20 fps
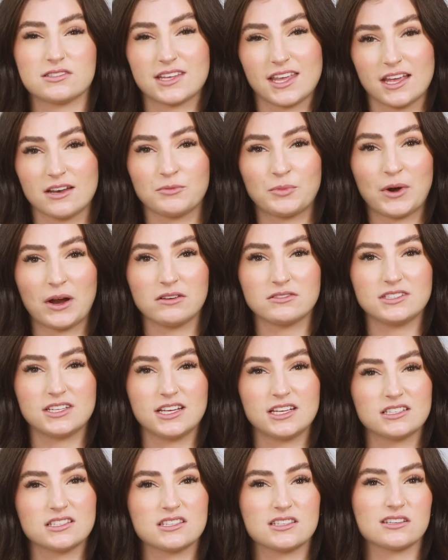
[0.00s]
skin
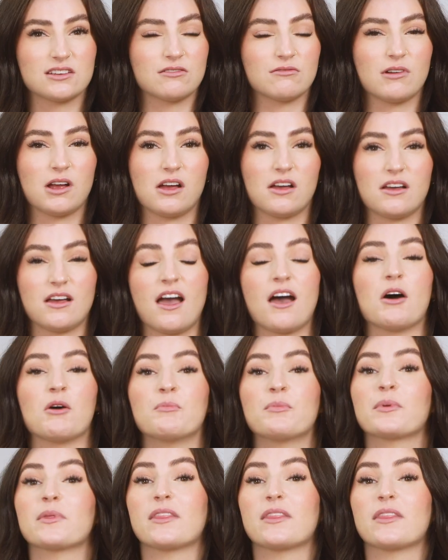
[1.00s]
proteins to help